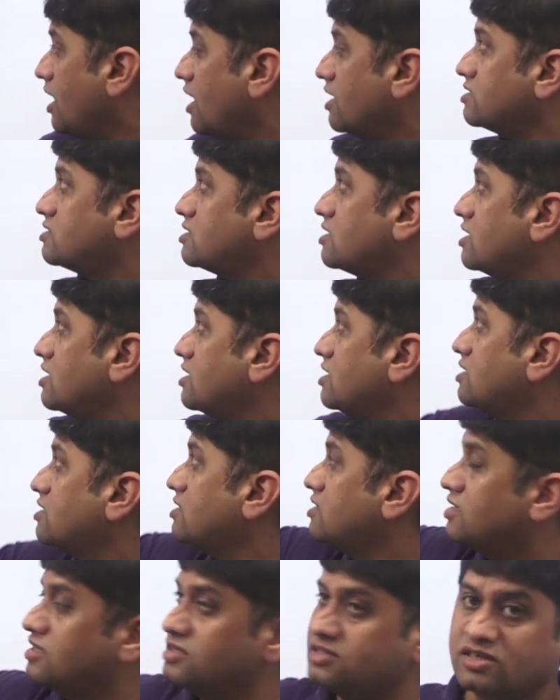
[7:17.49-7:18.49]
answering
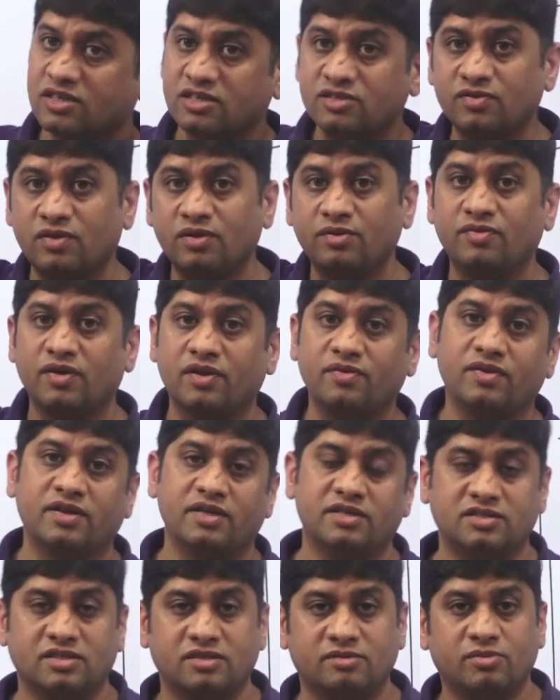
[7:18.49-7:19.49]
these things will be very very
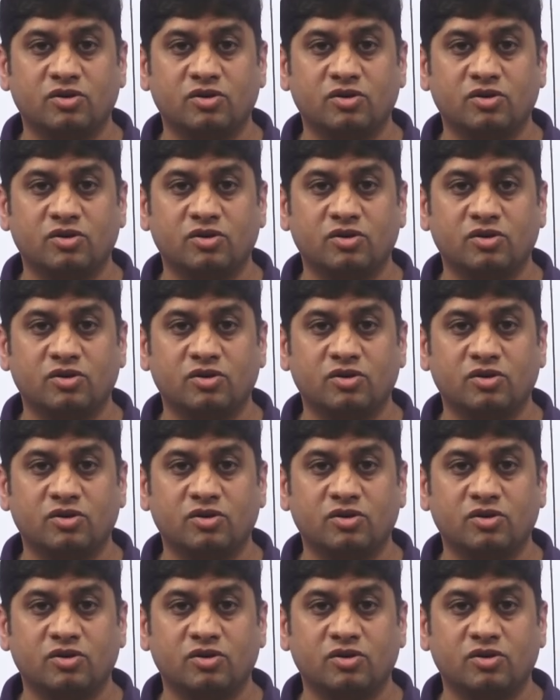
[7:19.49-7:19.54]
easy